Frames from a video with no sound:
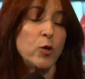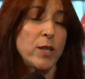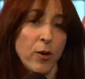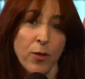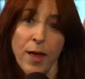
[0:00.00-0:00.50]

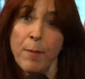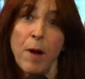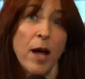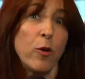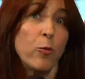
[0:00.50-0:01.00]
tell them,
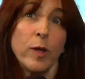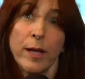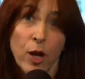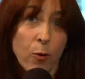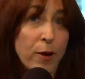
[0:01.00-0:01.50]
I don't
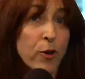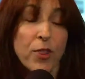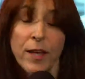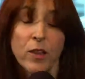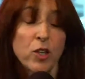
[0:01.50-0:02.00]
really know
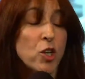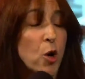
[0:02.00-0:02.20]
everything that's